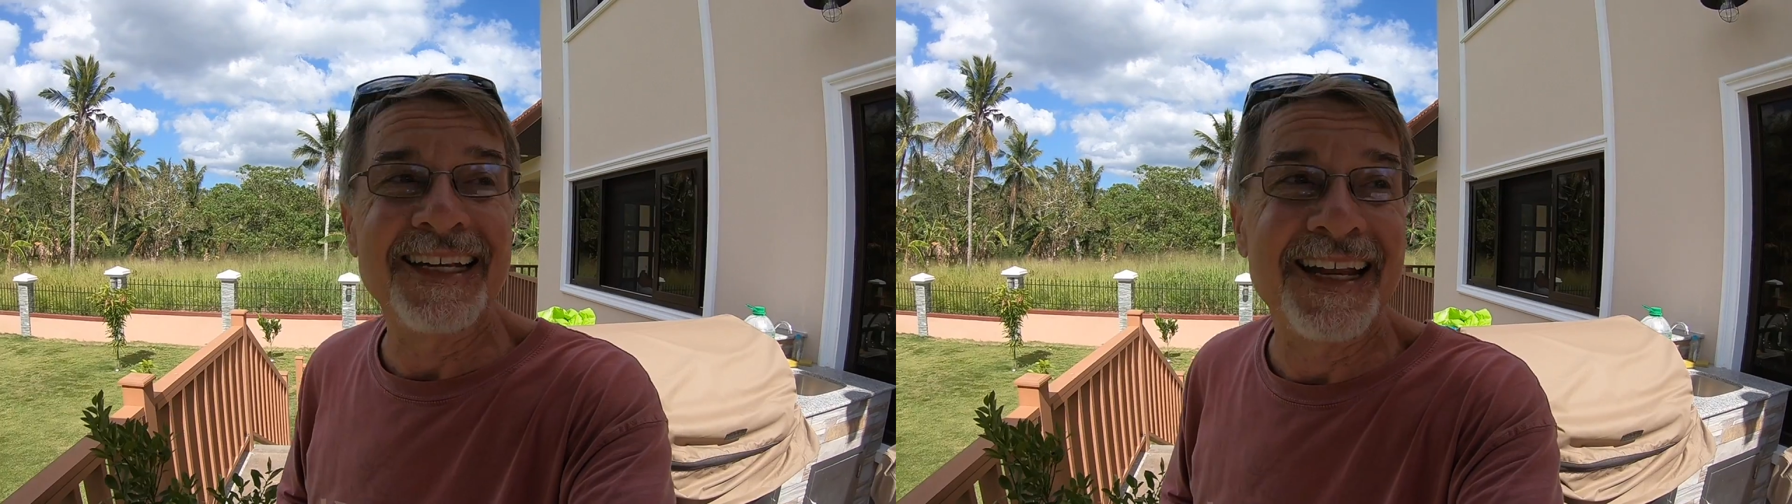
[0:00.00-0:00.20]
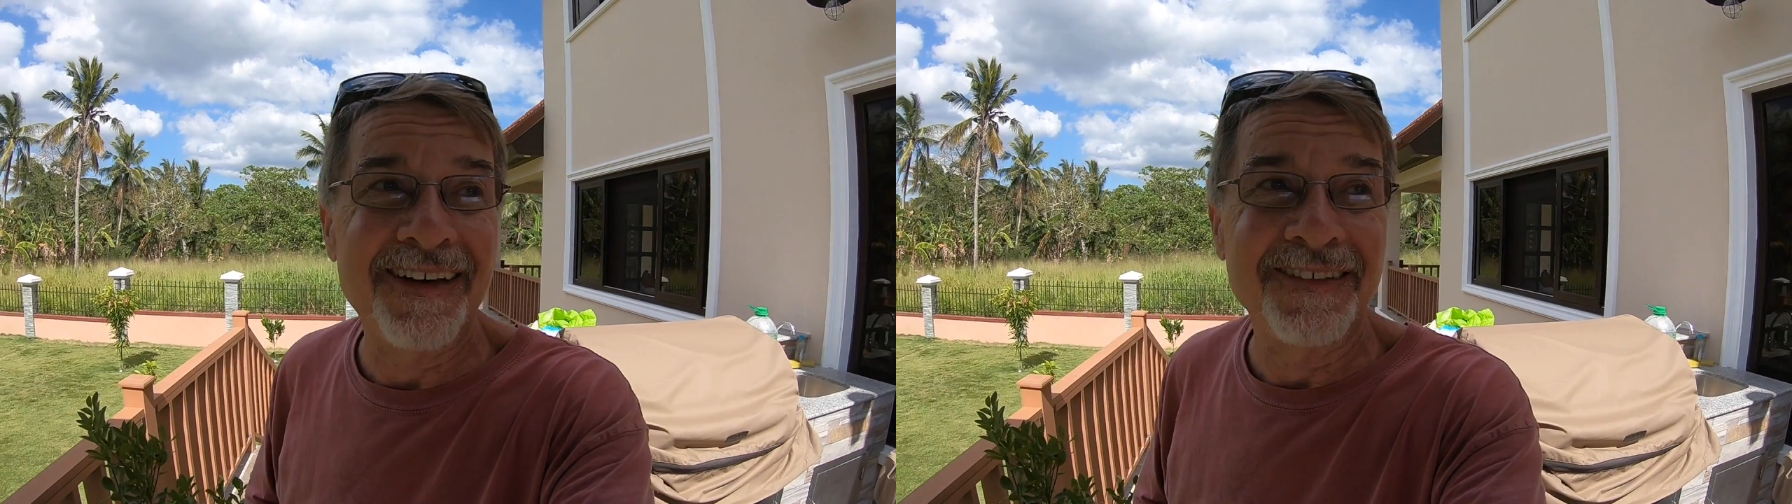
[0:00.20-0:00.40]

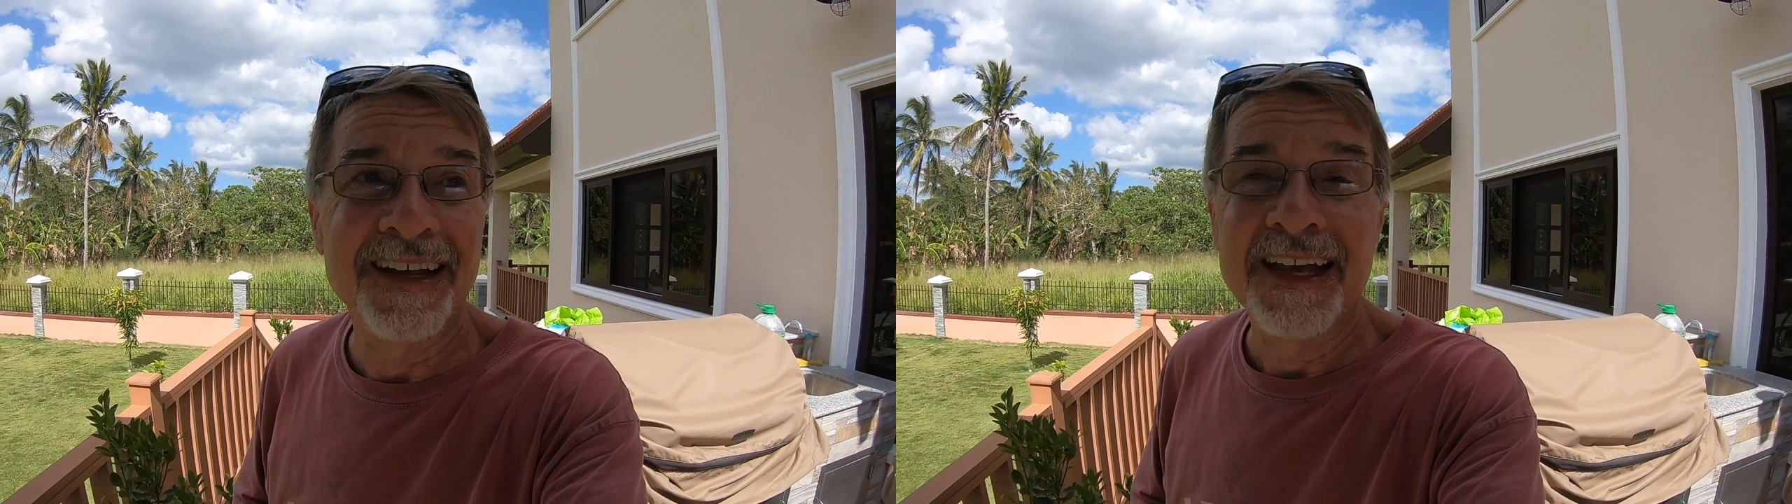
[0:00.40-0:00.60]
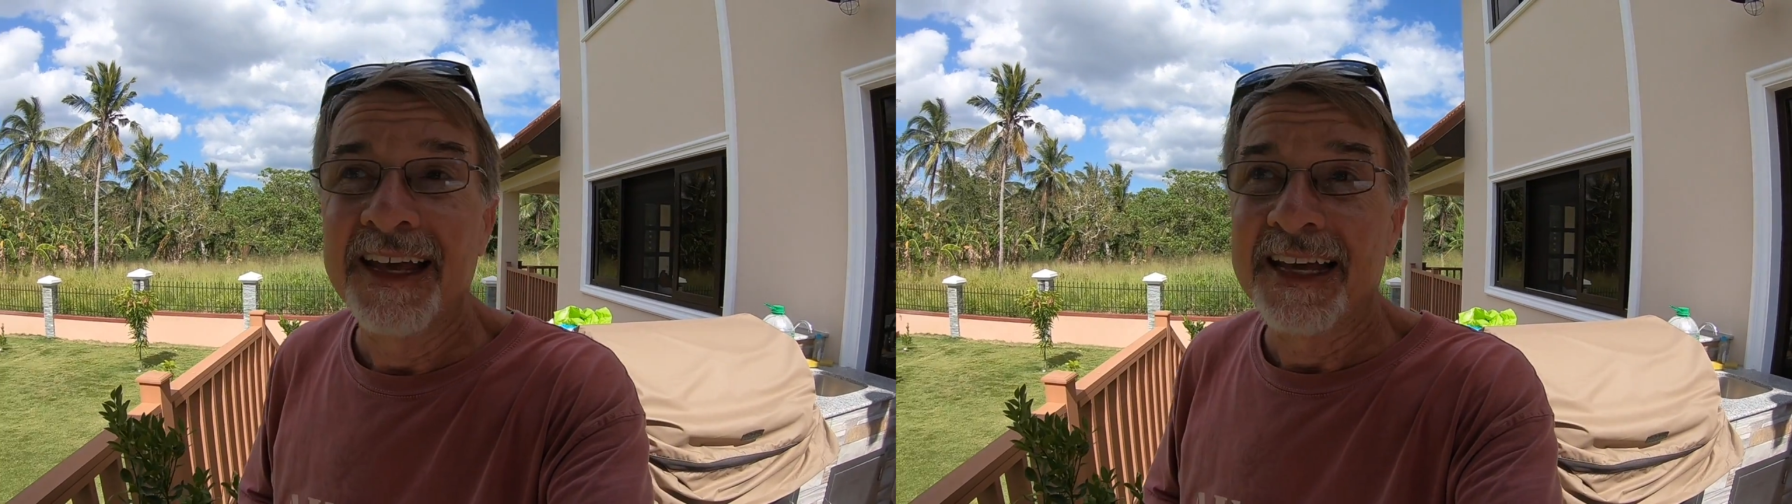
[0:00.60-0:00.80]
down
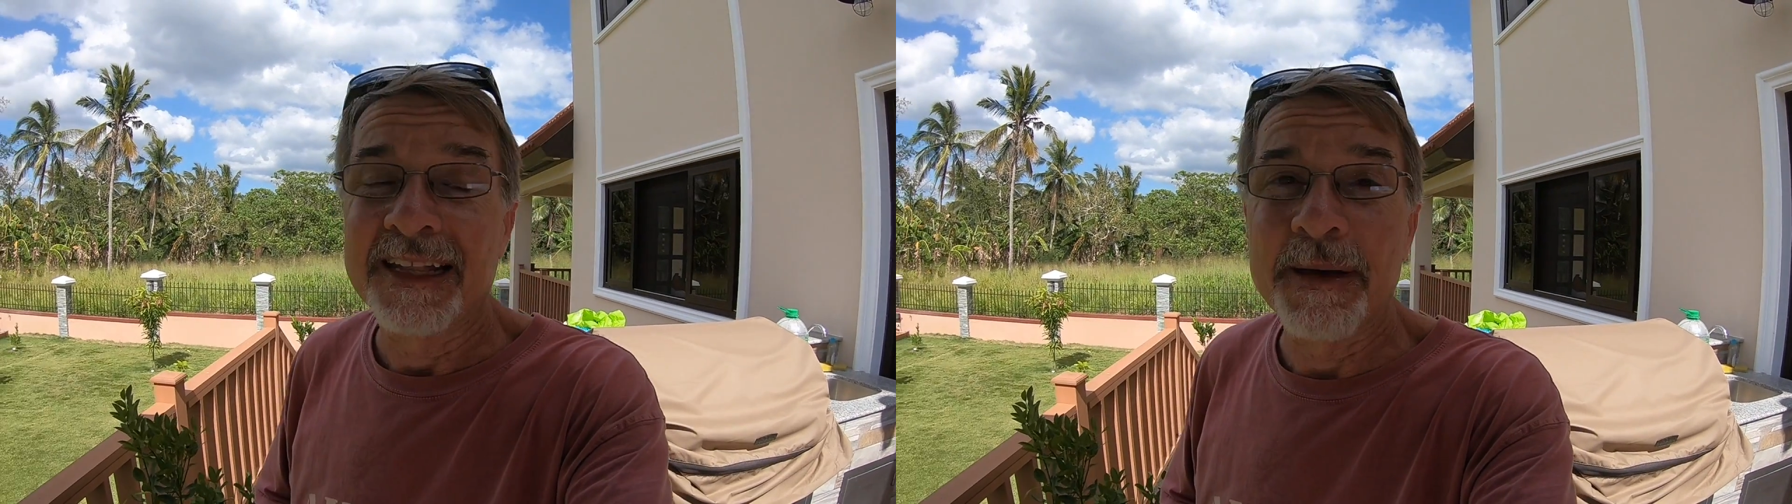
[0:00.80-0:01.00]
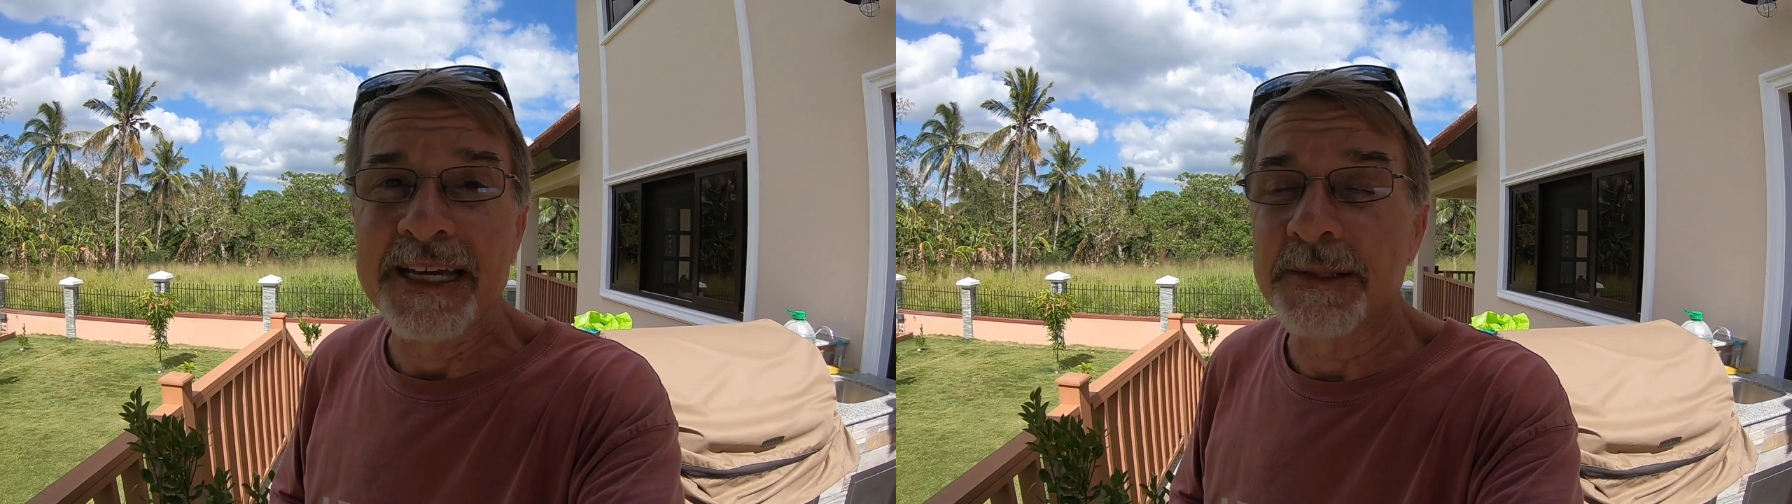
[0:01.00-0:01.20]

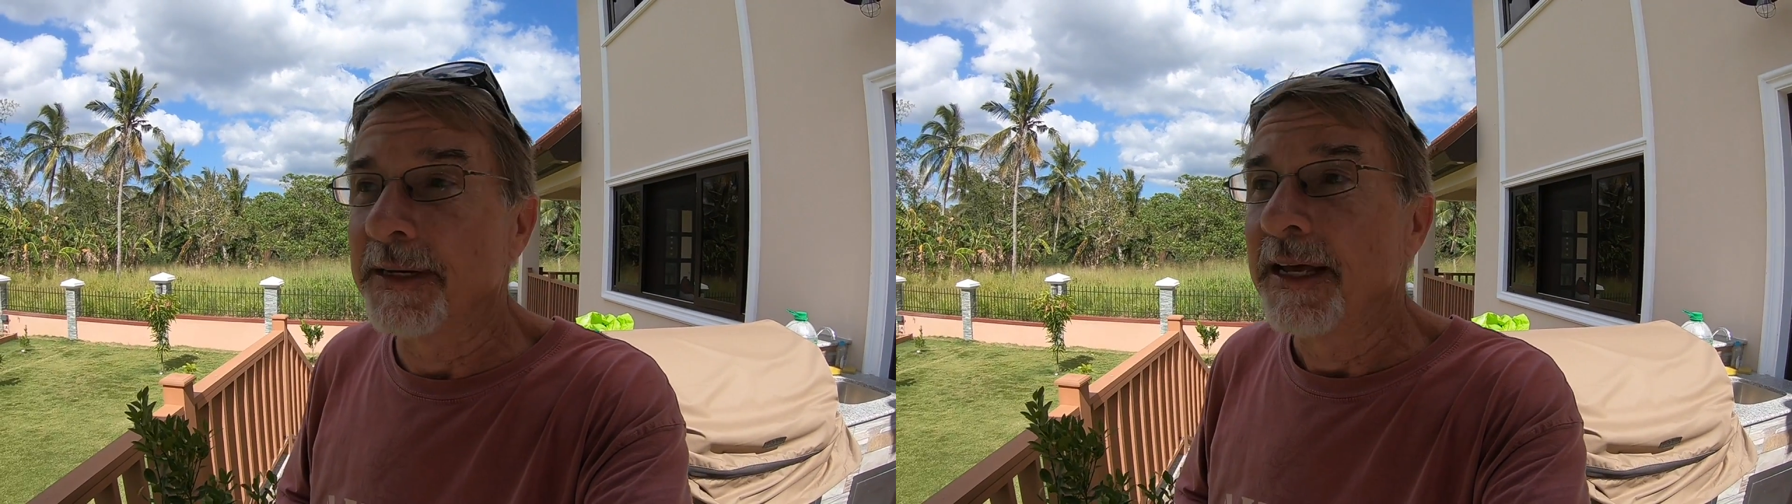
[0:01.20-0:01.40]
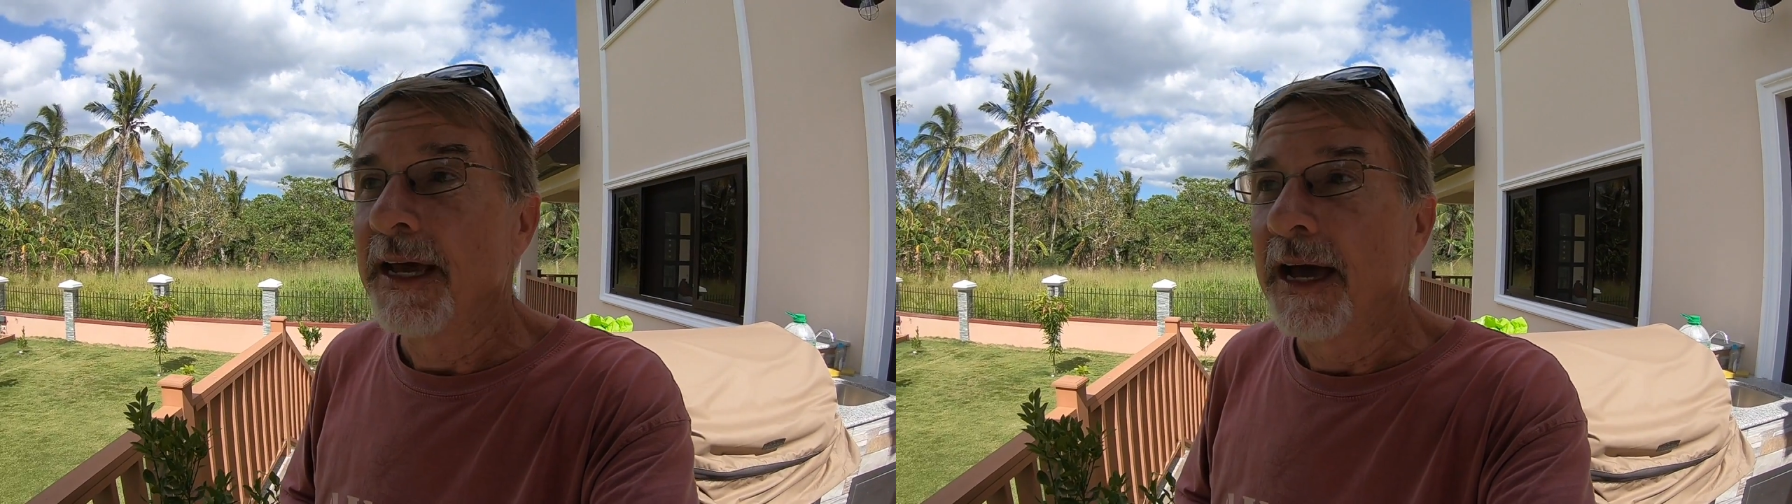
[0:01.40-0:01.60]
in the basement.